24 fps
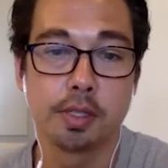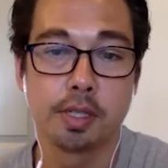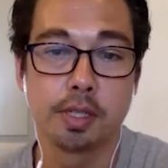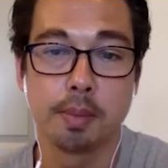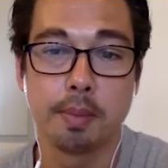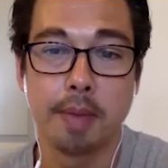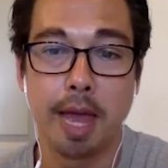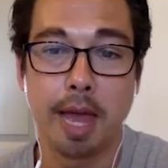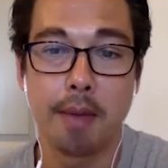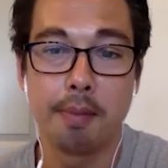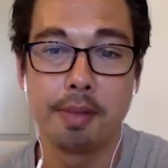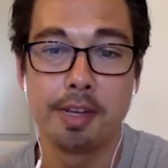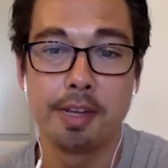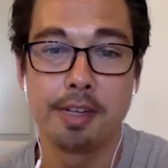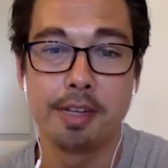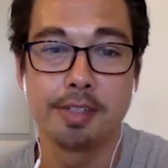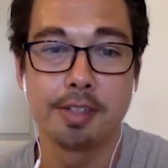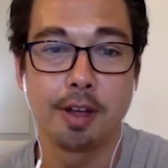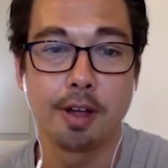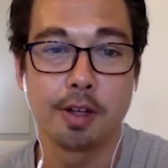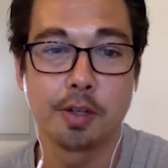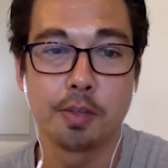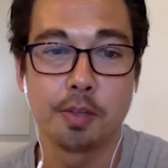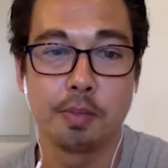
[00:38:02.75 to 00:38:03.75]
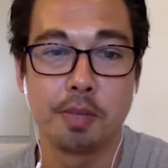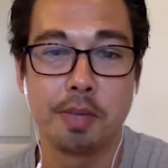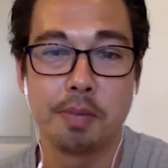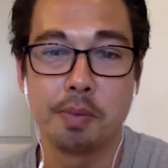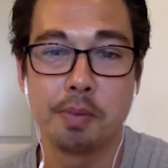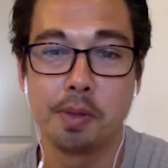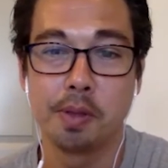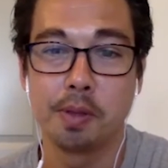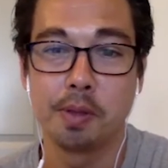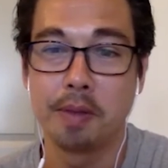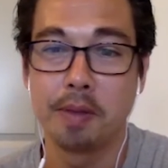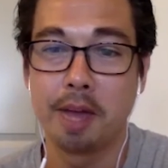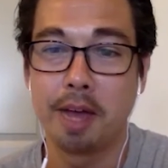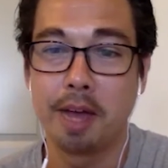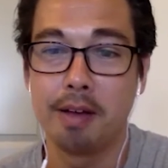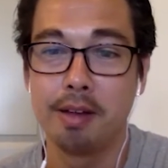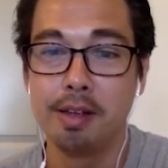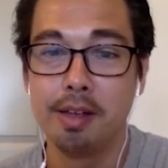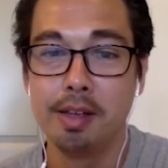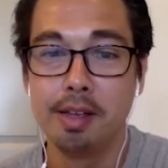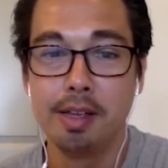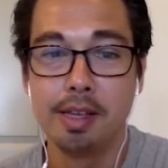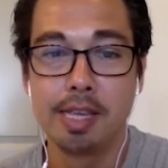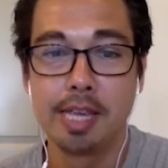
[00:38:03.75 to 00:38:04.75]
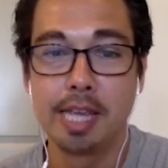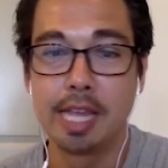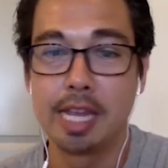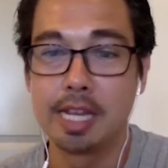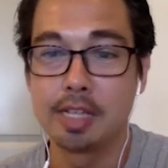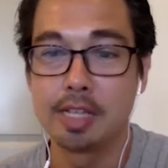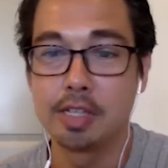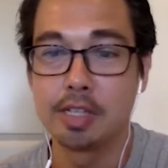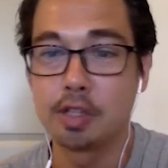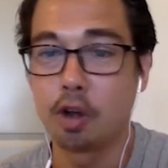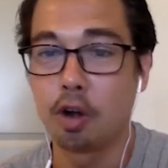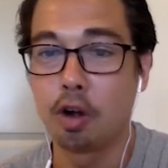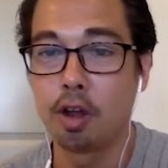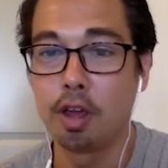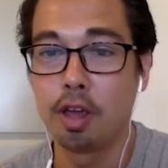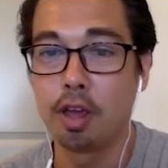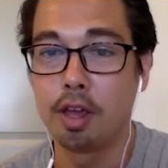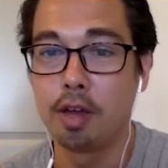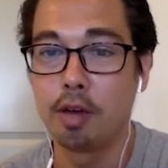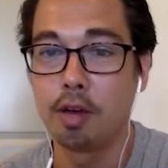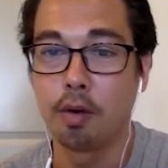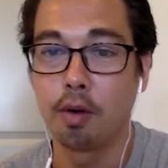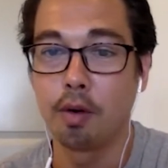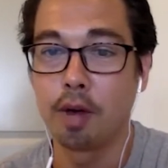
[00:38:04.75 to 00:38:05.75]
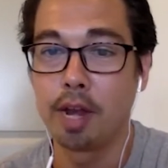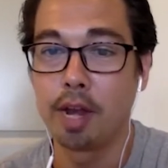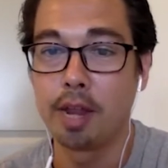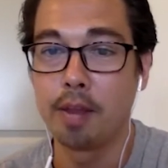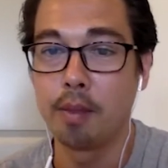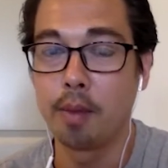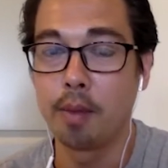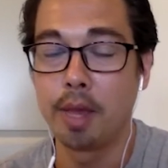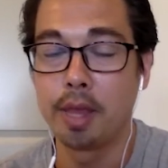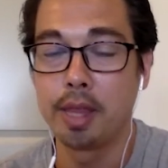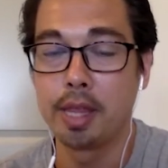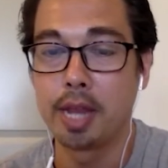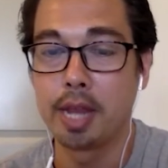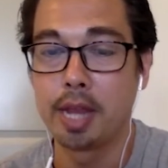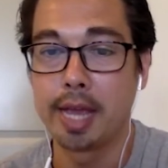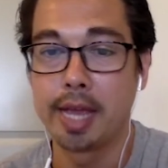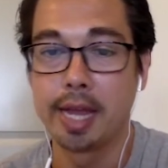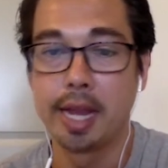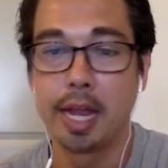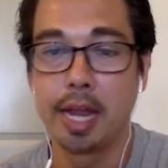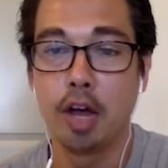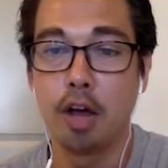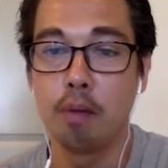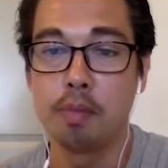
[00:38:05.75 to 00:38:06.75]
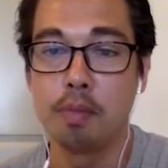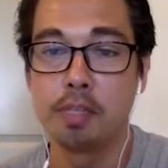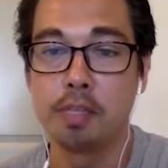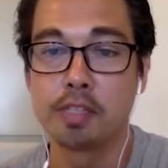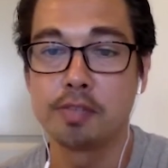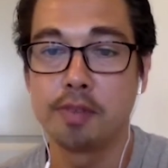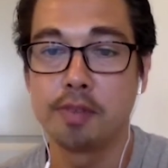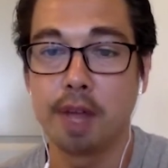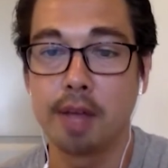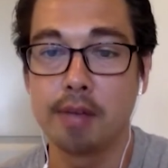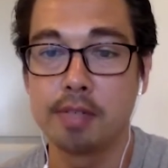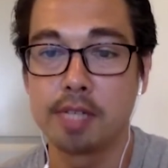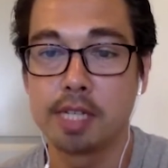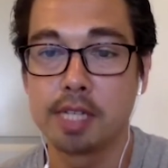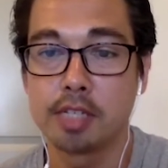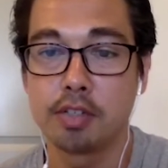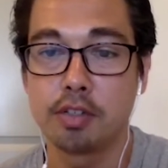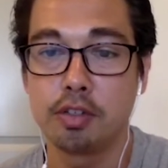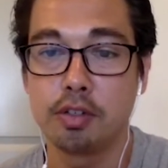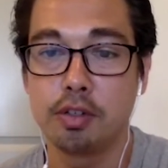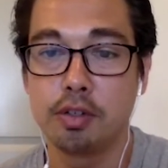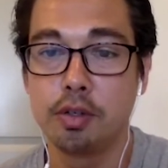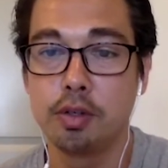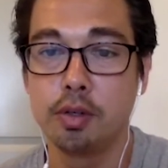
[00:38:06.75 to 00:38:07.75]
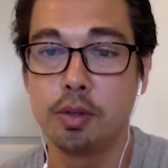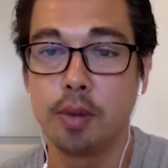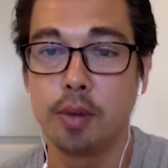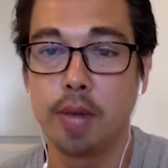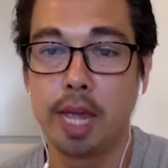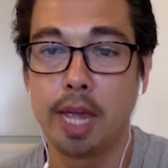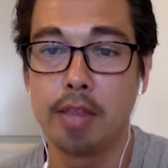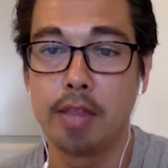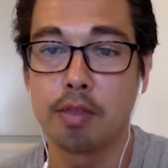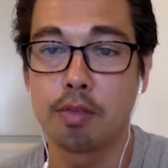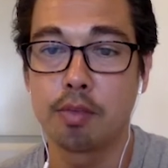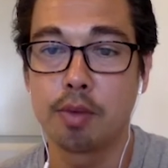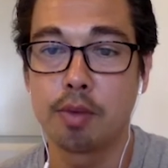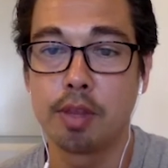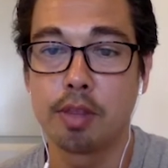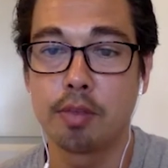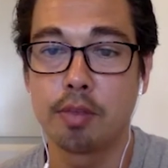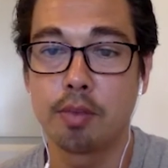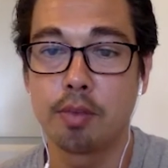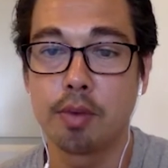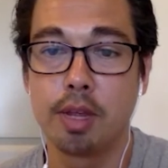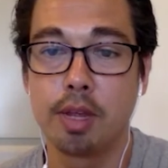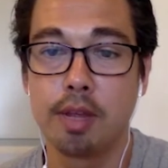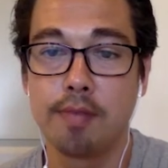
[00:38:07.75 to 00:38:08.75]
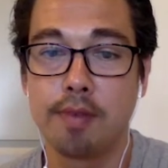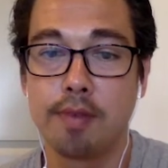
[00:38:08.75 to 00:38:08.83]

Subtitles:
I'm happy to talk to people about getting started or any way that I can help. It's 562-833-5010.